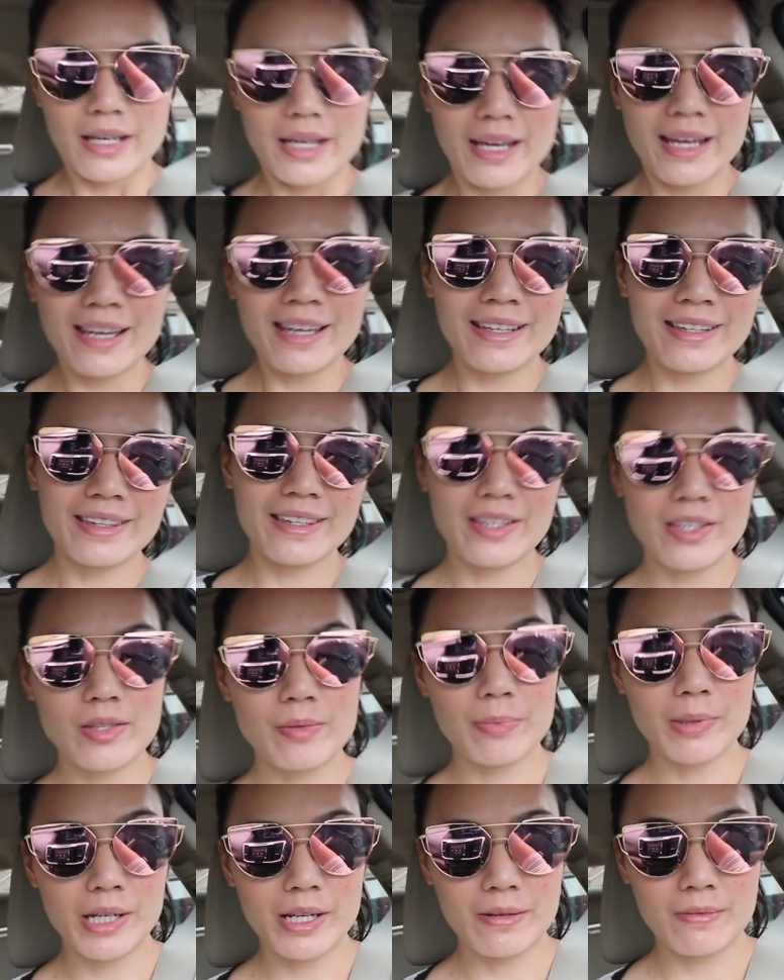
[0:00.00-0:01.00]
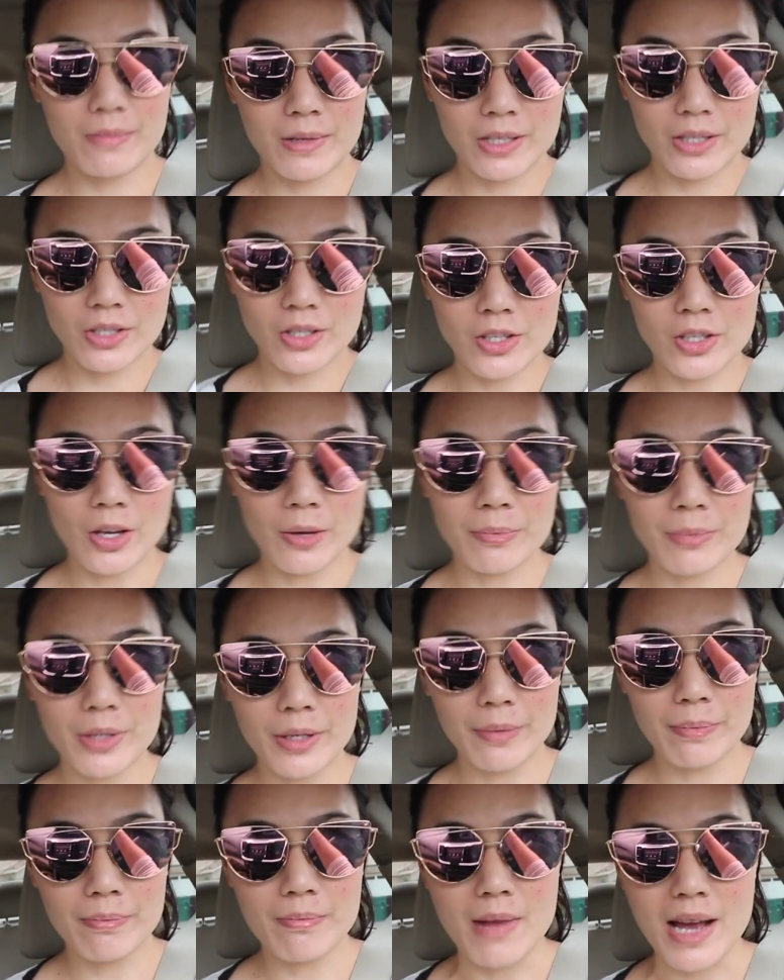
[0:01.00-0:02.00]
And this pretty much sums
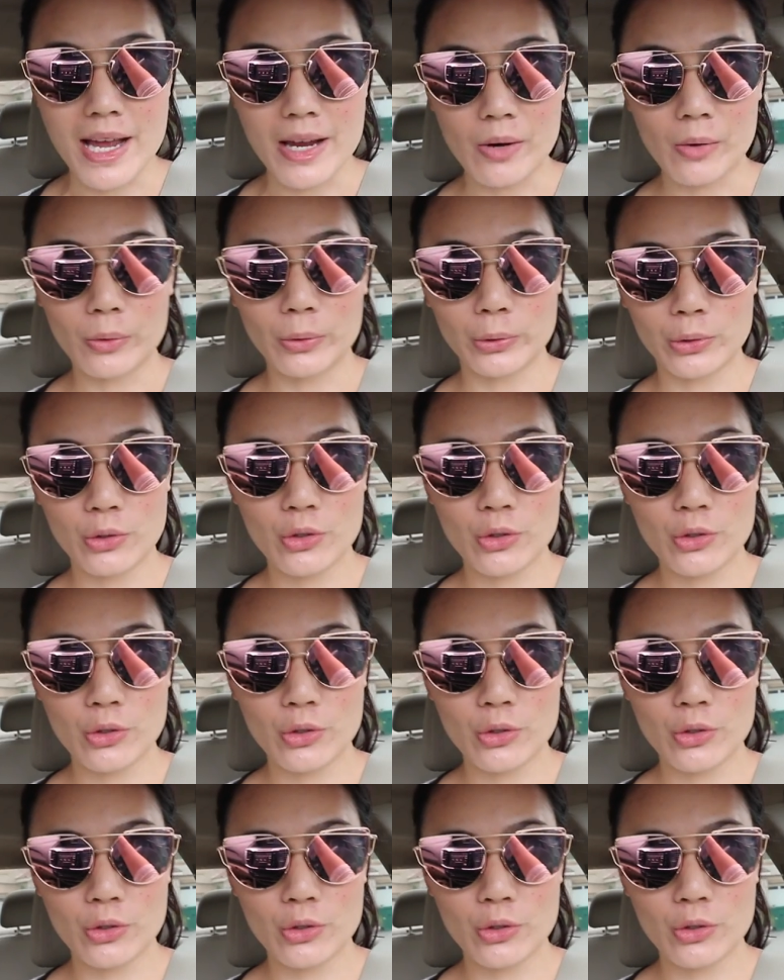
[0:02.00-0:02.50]
up my whole